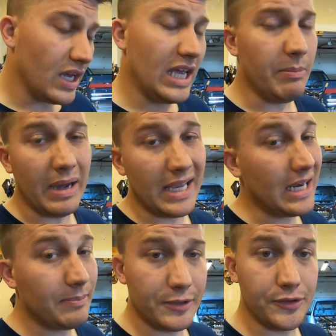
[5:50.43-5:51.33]
it might get
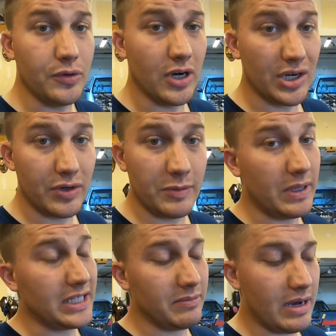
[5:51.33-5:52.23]
up to 200s, but
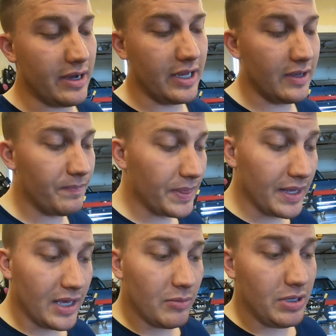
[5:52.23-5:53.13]
that's about it.
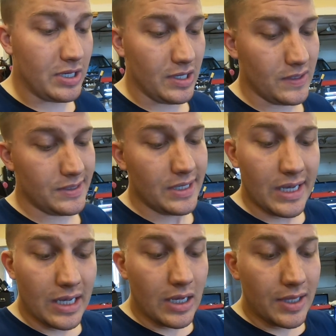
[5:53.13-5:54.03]
Because
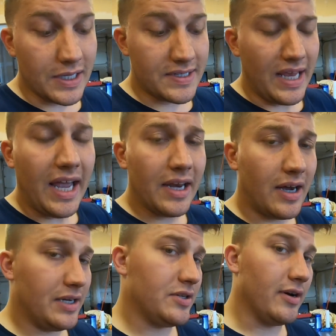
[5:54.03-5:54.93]
the second
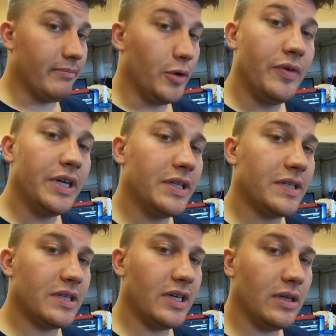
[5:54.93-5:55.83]
I start moving in
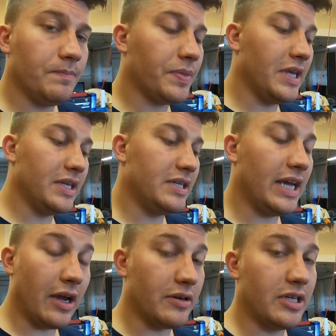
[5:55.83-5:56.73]
this thing, the
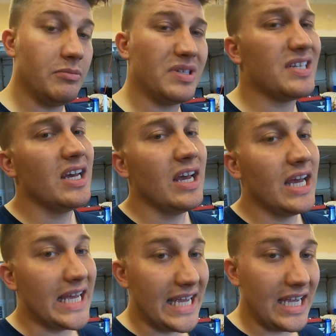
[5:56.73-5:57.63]
intake air temps
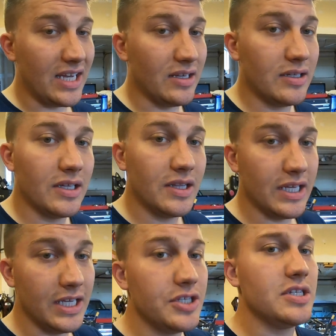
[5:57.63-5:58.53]
and
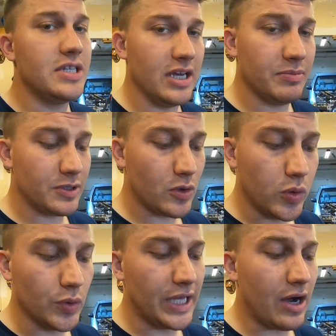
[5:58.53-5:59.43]
the engine temps
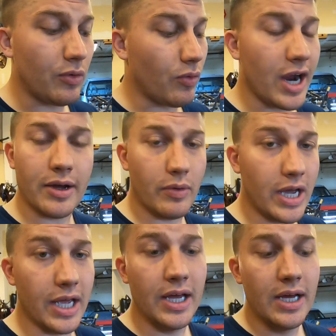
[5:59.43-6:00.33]
cool down right
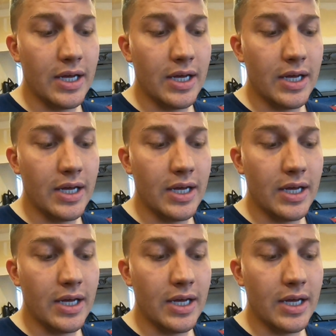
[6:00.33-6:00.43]
away.